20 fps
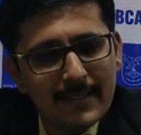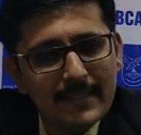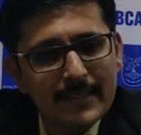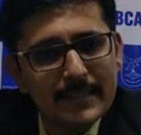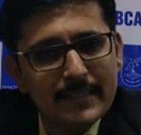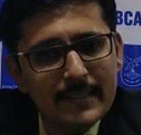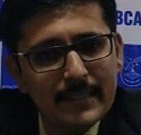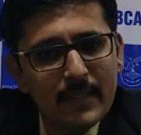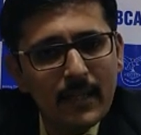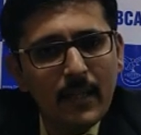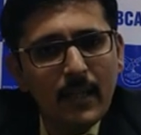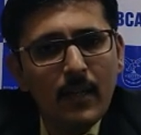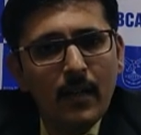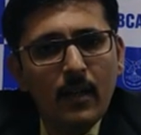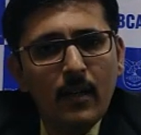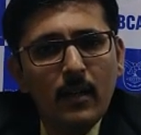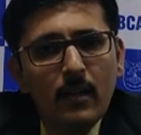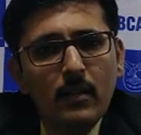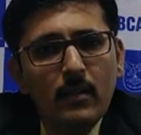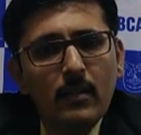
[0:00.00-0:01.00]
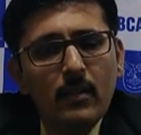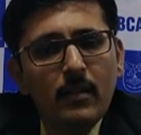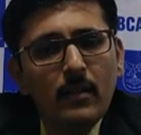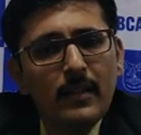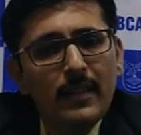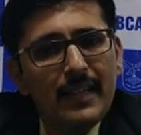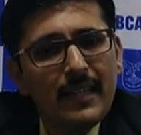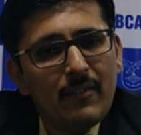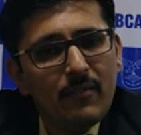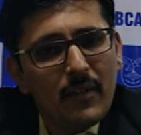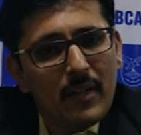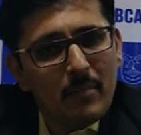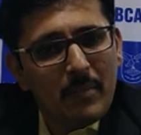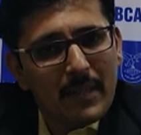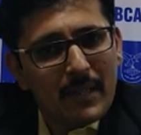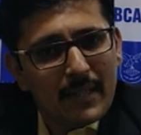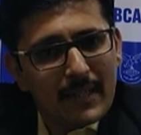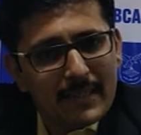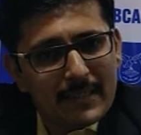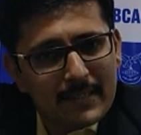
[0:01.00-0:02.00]
assessee, it will
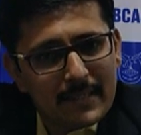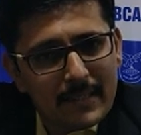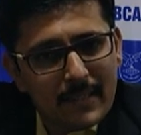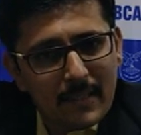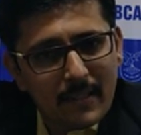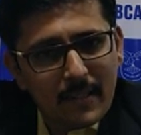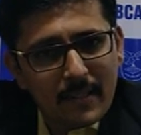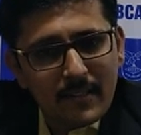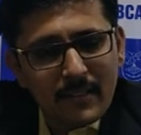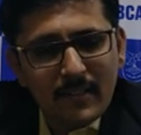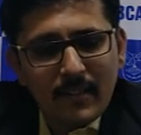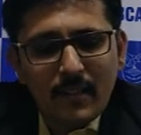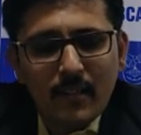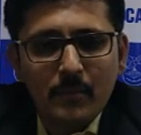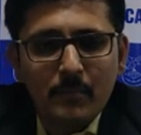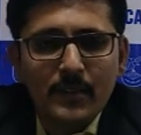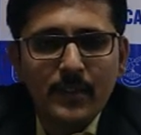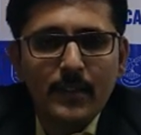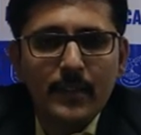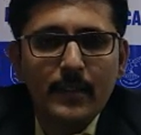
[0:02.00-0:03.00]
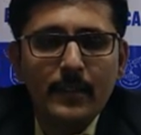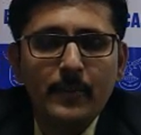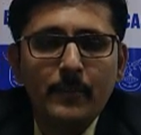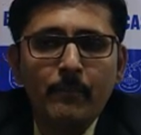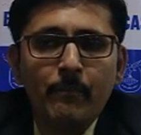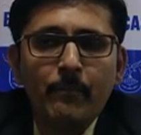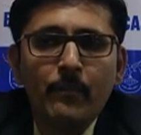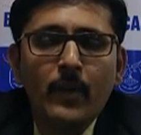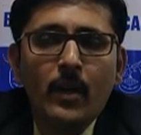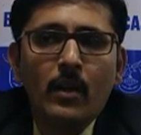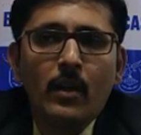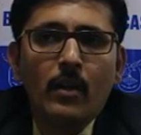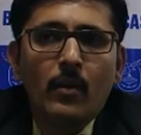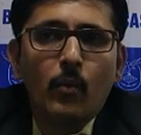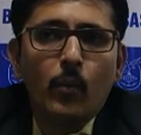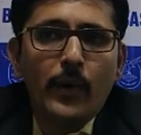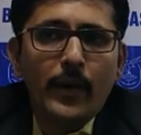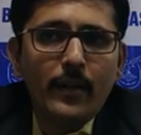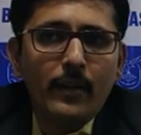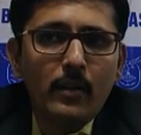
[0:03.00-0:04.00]
be considered as slum sale,
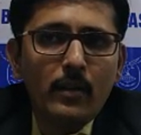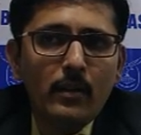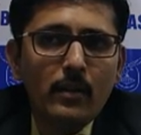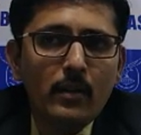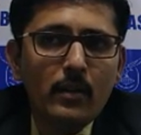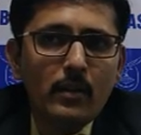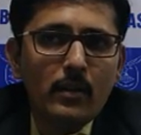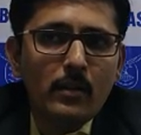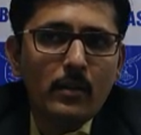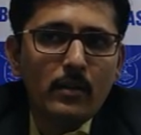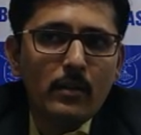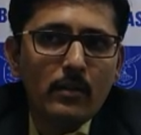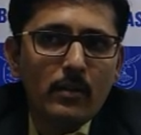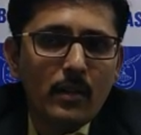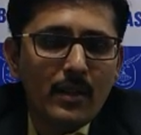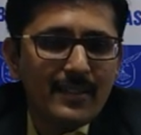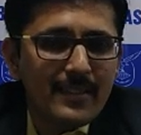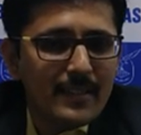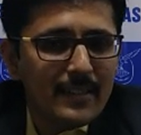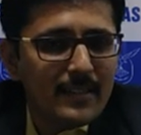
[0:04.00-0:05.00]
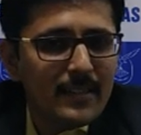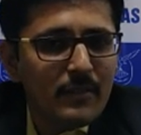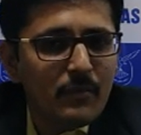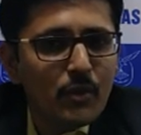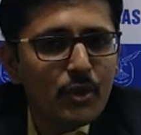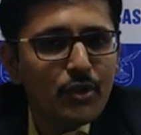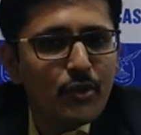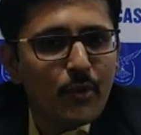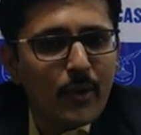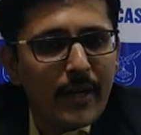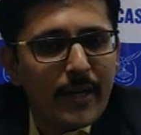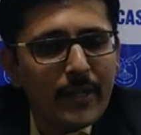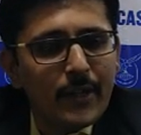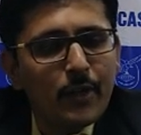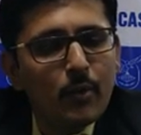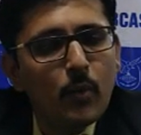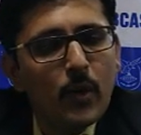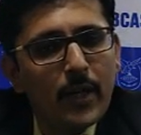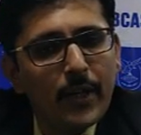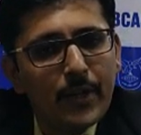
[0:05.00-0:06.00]
where the assessee was
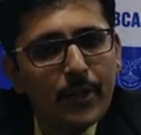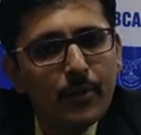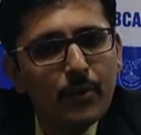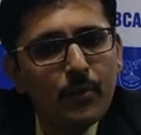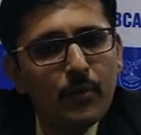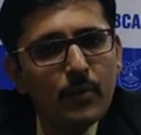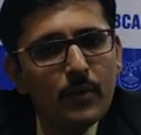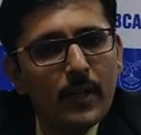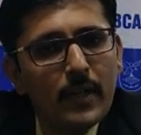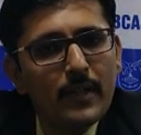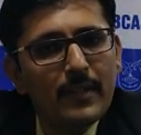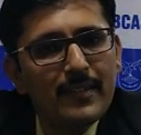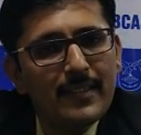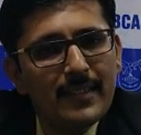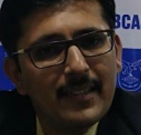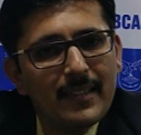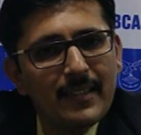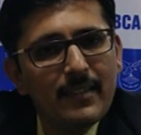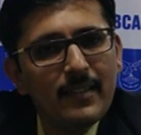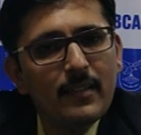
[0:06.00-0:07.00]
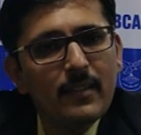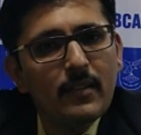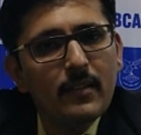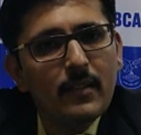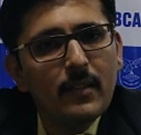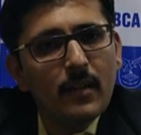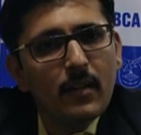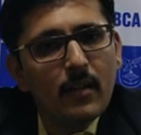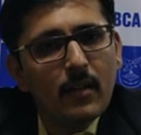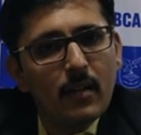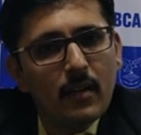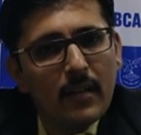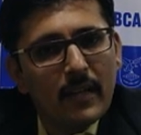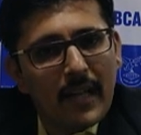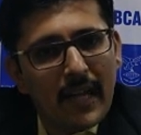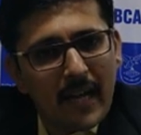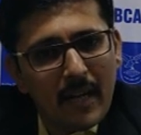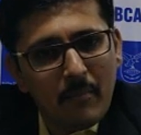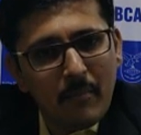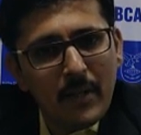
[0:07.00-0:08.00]
trying to argue that since the
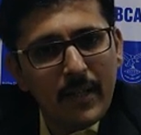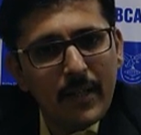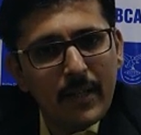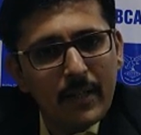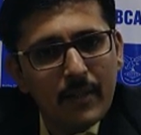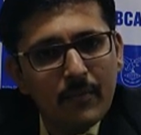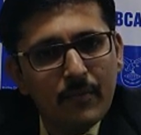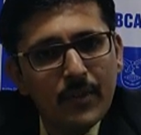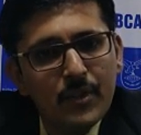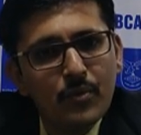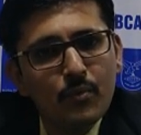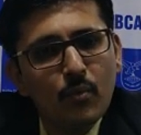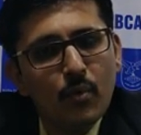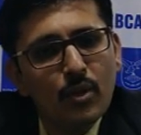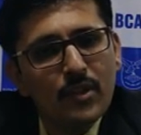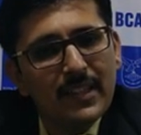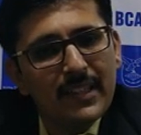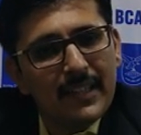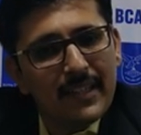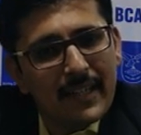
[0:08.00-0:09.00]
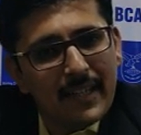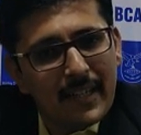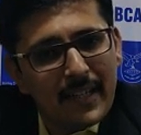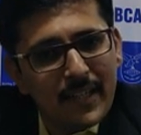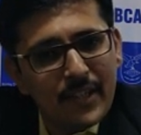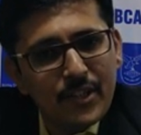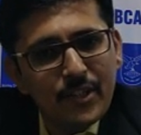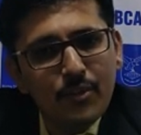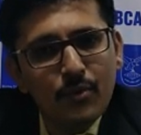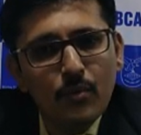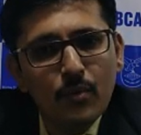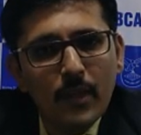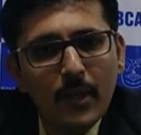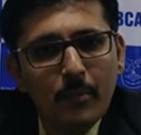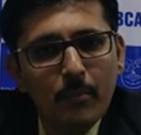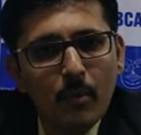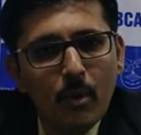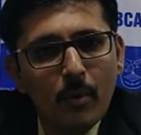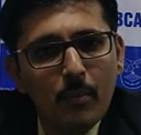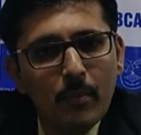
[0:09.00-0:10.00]
liability which was in relation to
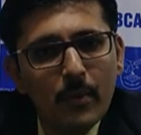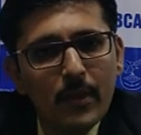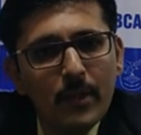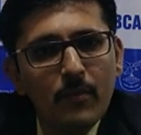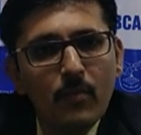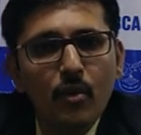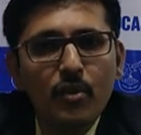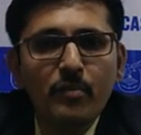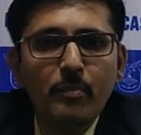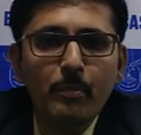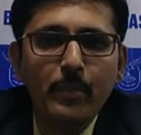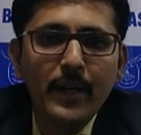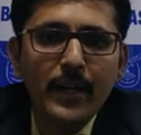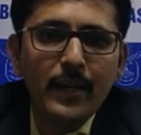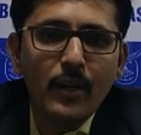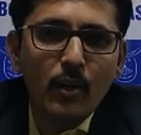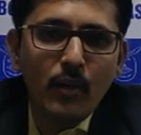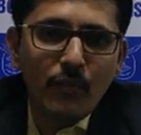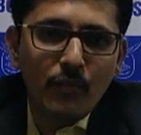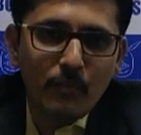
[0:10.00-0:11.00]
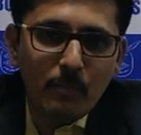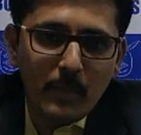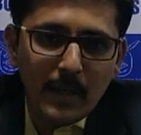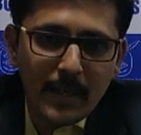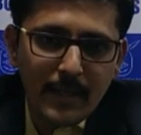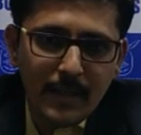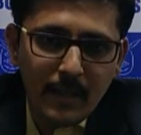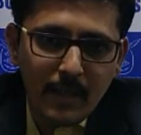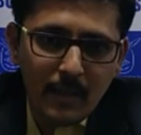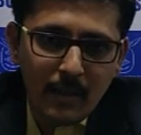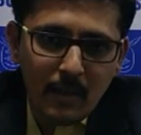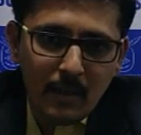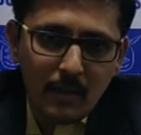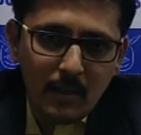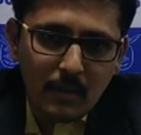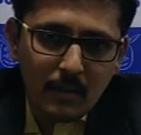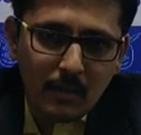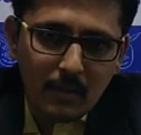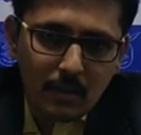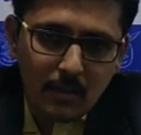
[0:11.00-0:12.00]
that property was paid off by
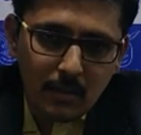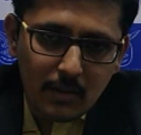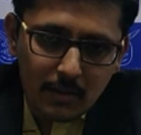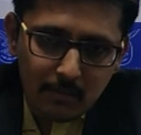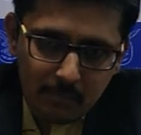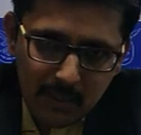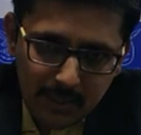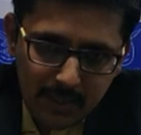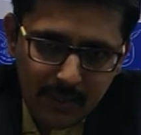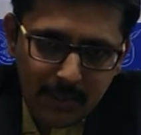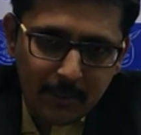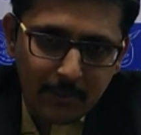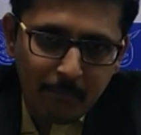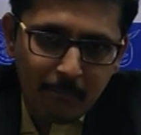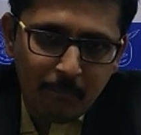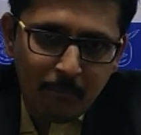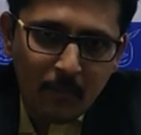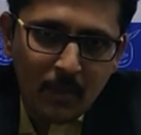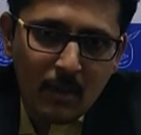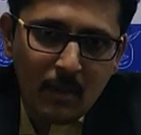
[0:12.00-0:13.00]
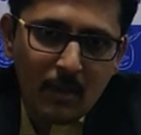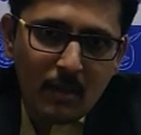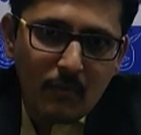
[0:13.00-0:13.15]
him